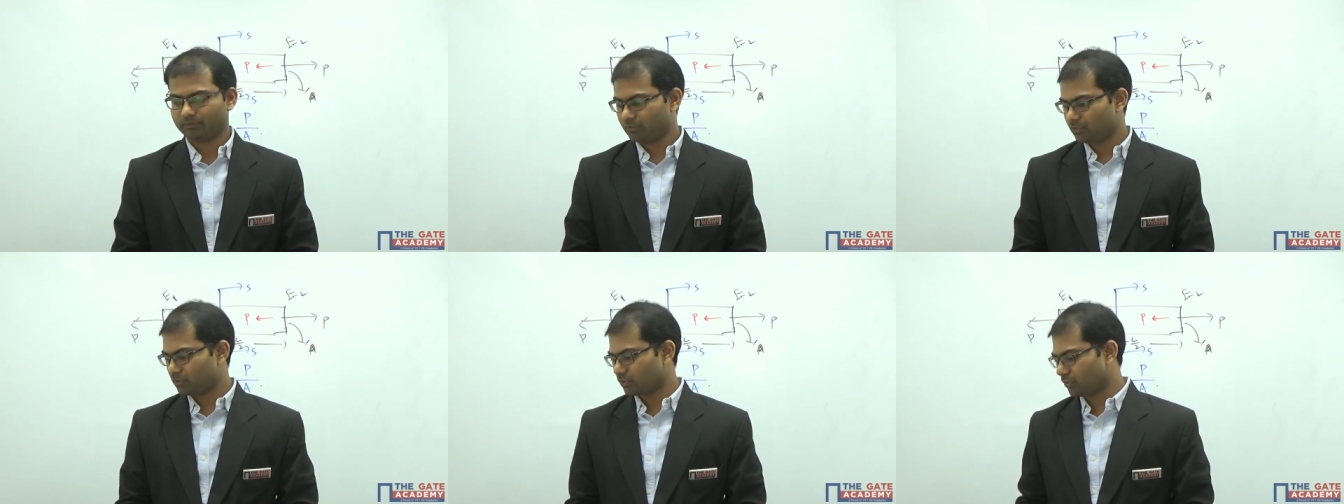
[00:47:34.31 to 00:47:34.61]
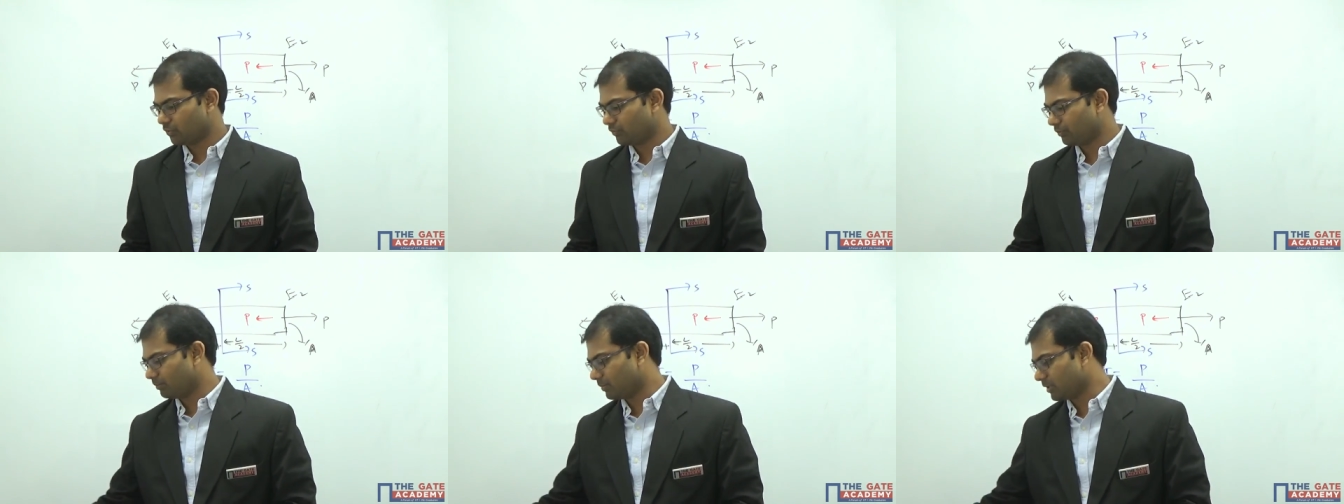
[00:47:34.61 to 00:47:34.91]

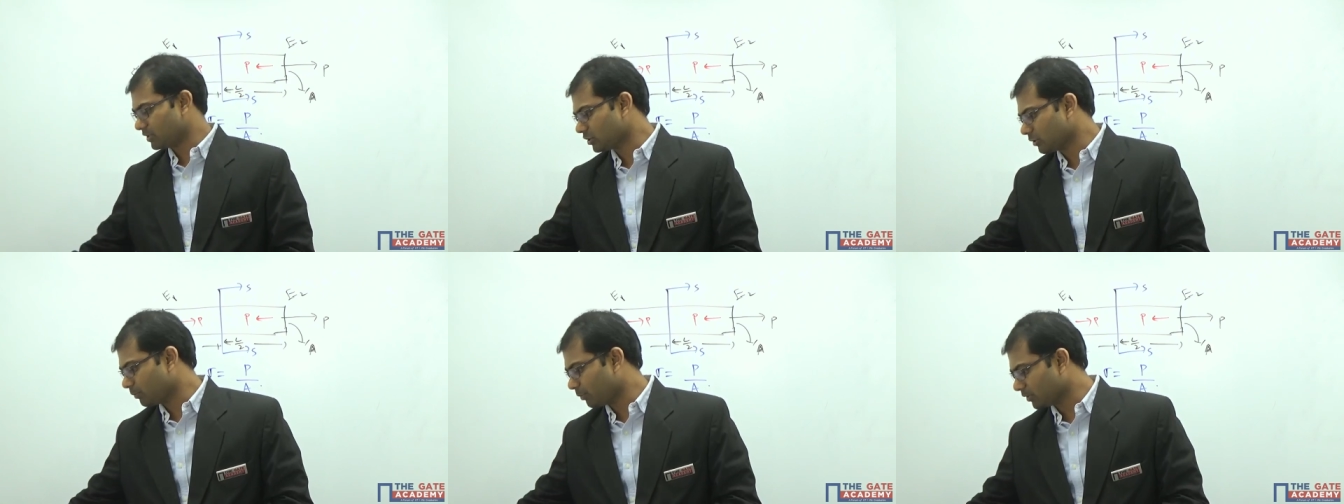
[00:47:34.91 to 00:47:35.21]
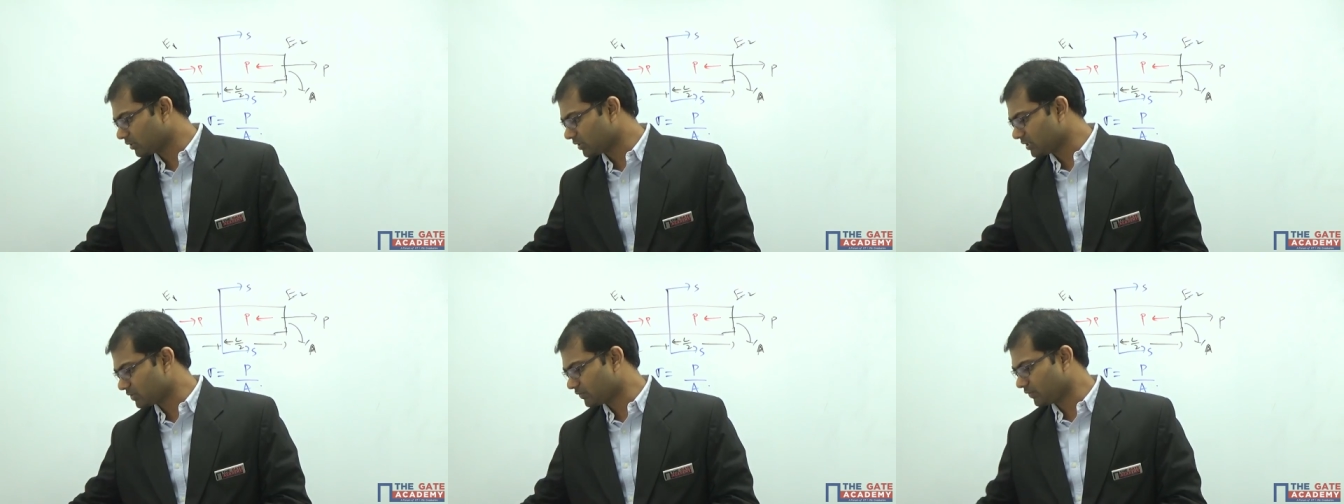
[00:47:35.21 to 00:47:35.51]
So based
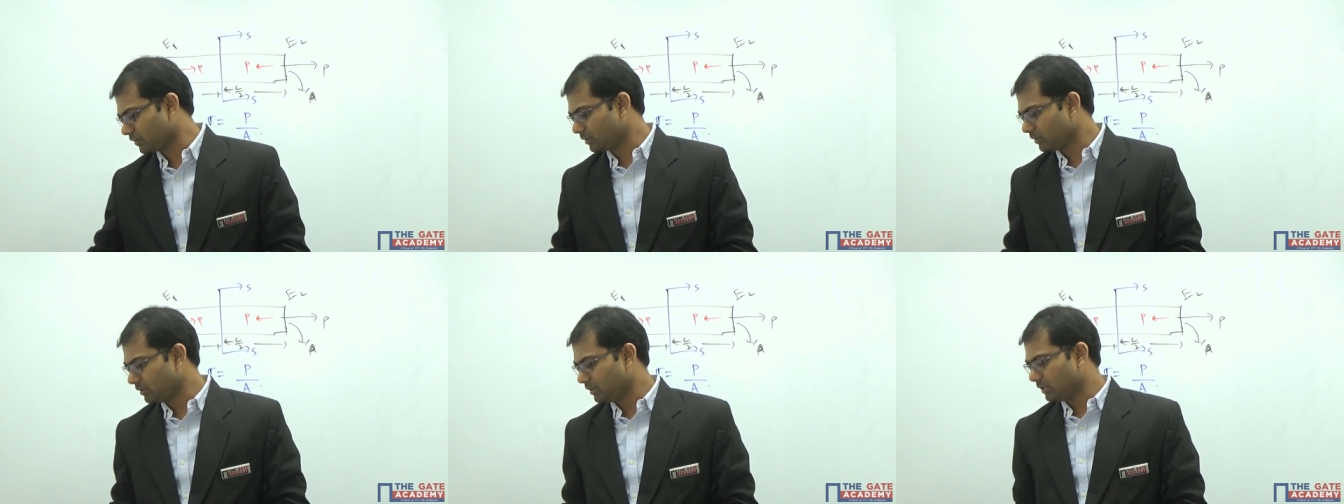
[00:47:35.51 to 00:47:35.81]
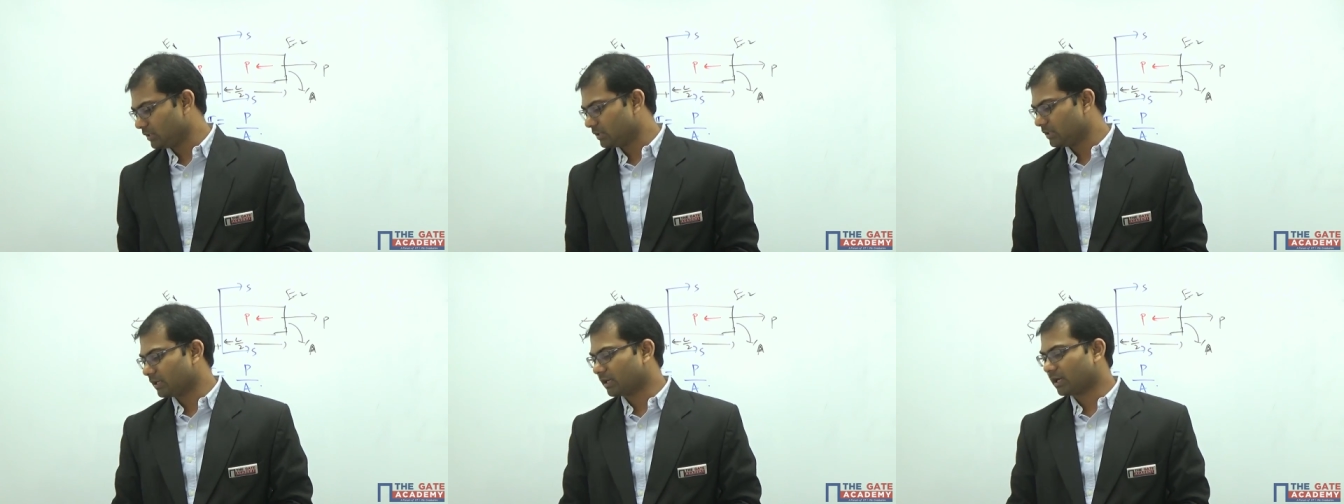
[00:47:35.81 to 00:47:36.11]
upon this one,
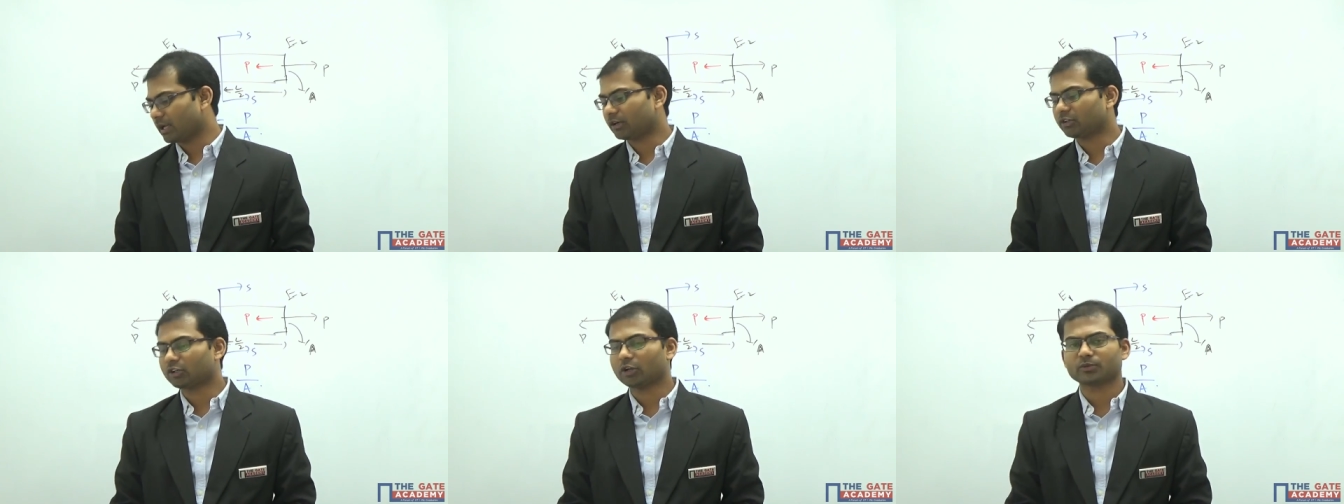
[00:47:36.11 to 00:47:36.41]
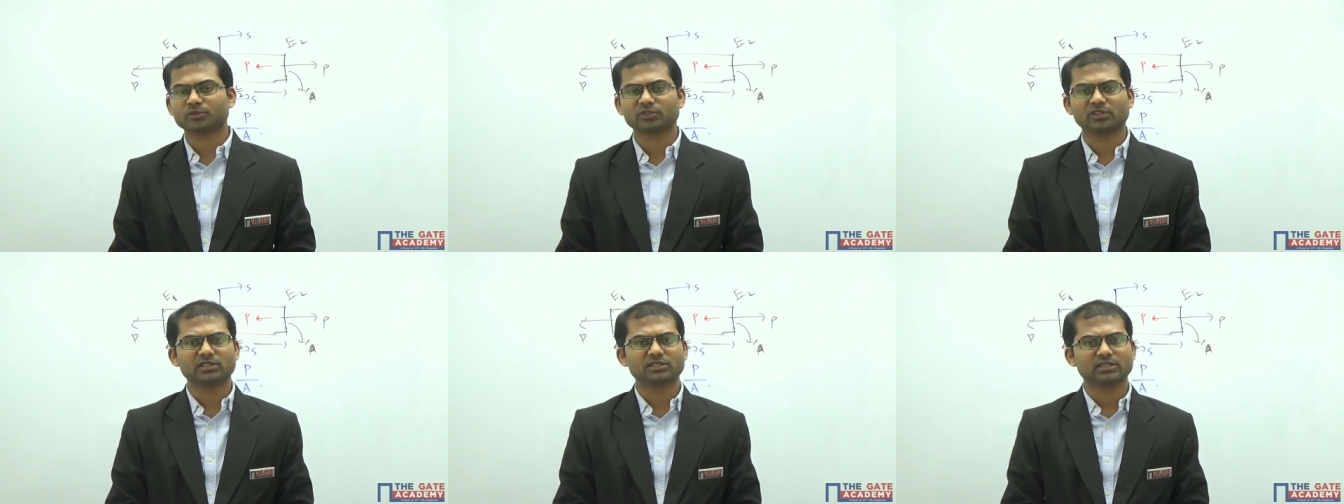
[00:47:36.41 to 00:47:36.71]
the correct
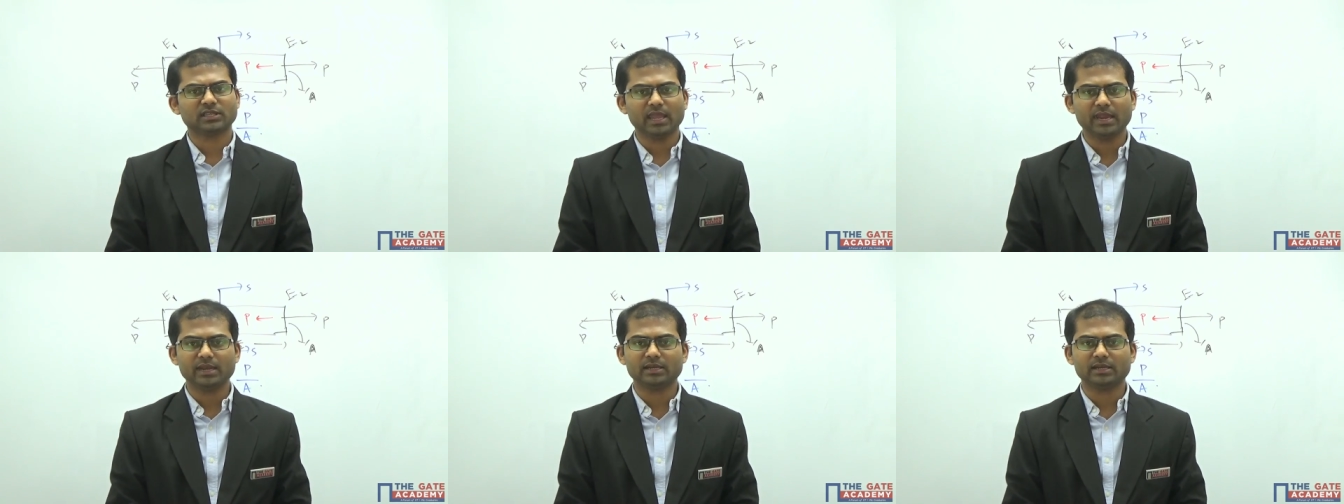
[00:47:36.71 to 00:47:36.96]
option is A